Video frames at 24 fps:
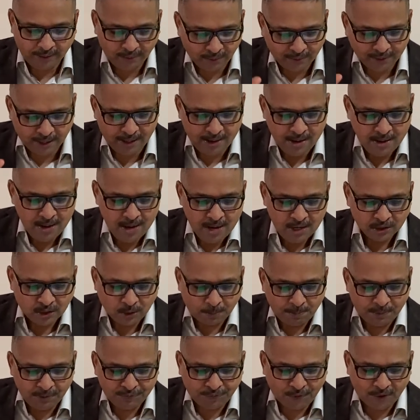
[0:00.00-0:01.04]
Okay, so
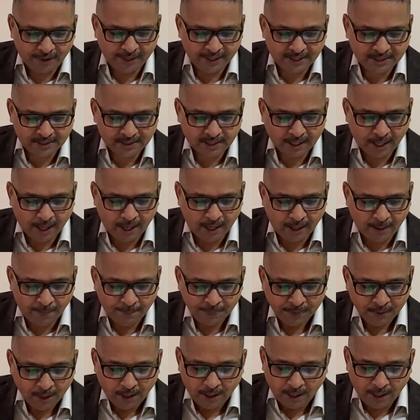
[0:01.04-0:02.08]
before it's uh,
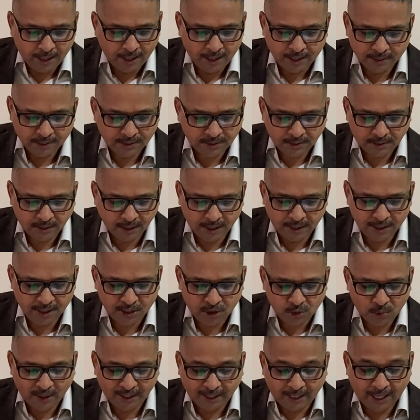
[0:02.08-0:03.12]
uh, turned
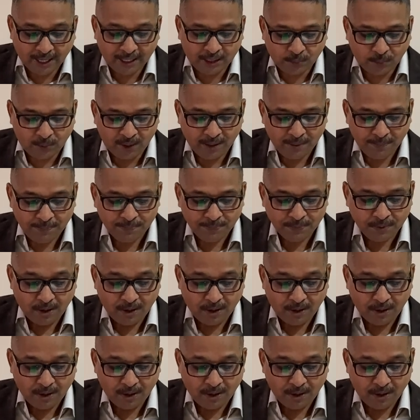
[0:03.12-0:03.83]
into a gateway,